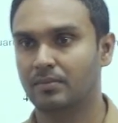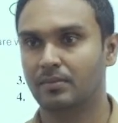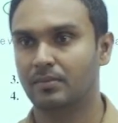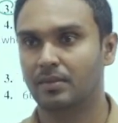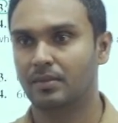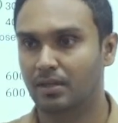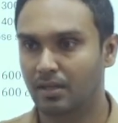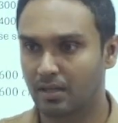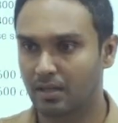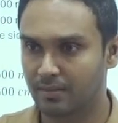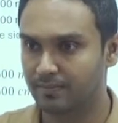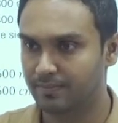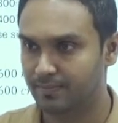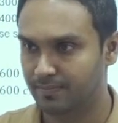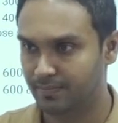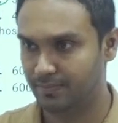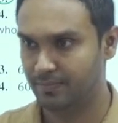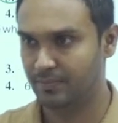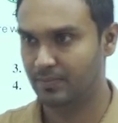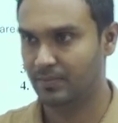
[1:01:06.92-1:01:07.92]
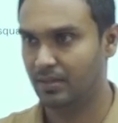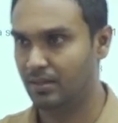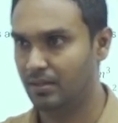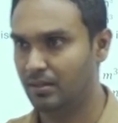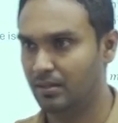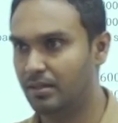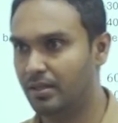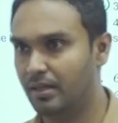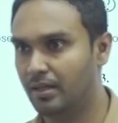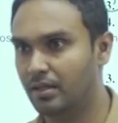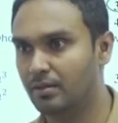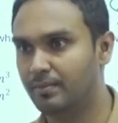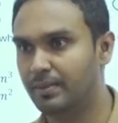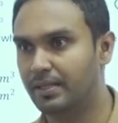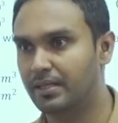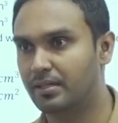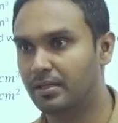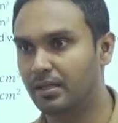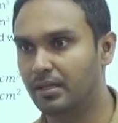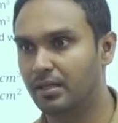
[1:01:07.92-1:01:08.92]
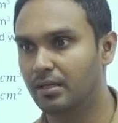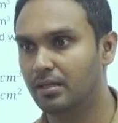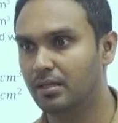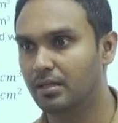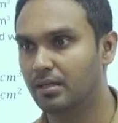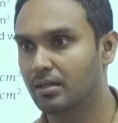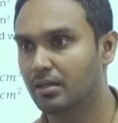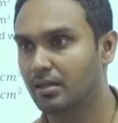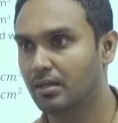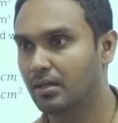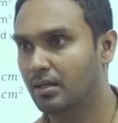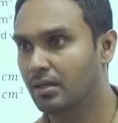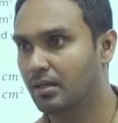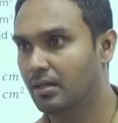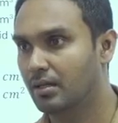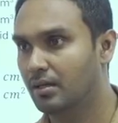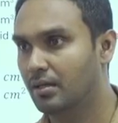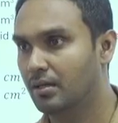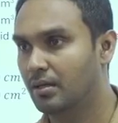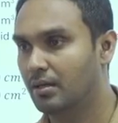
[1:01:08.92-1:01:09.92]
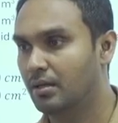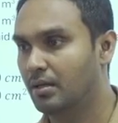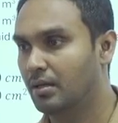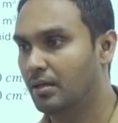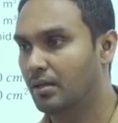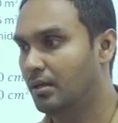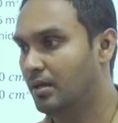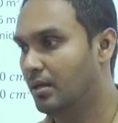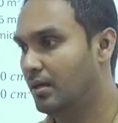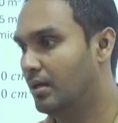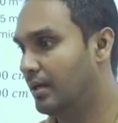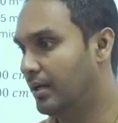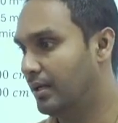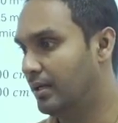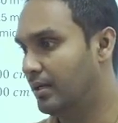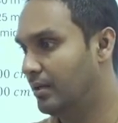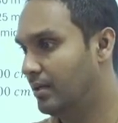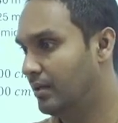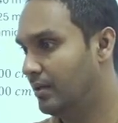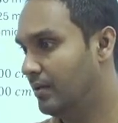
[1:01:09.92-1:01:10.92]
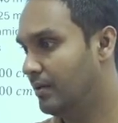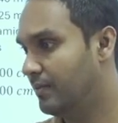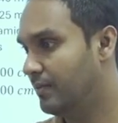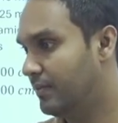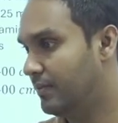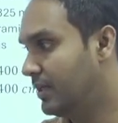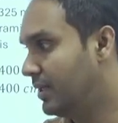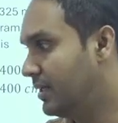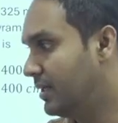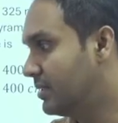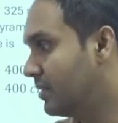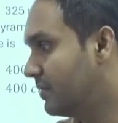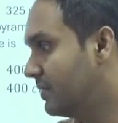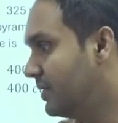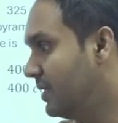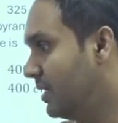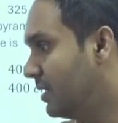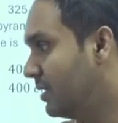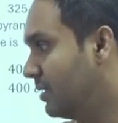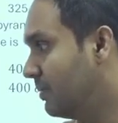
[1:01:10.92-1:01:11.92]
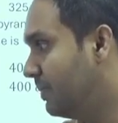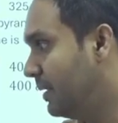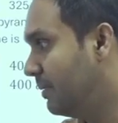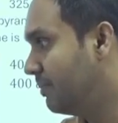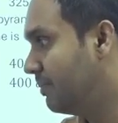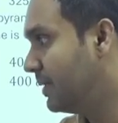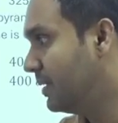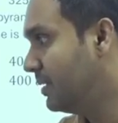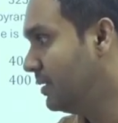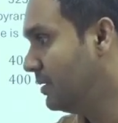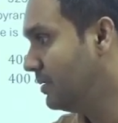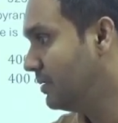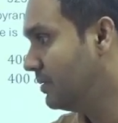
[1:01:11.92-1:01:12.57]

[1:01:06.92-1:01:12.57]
Yeah, the trigonometry. Right. For the rest of the other people,